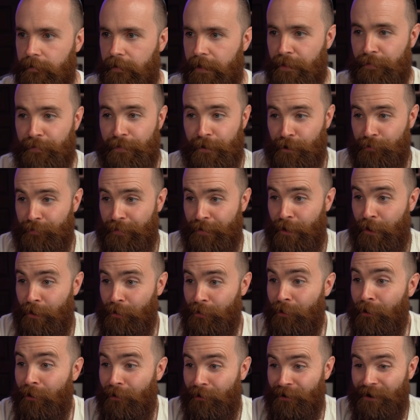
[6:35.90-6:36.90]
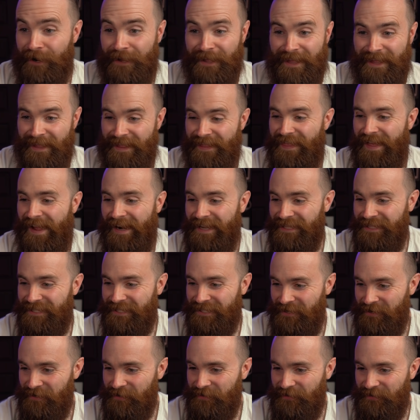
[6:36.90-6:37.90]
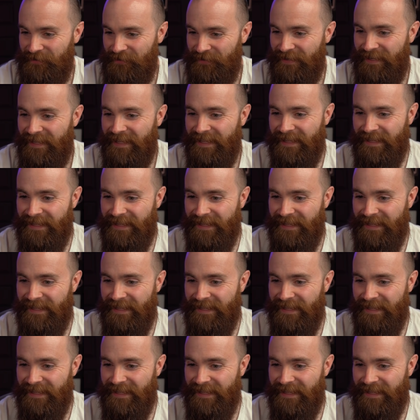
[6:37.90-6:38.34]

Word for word: And there they all are. That is so cool.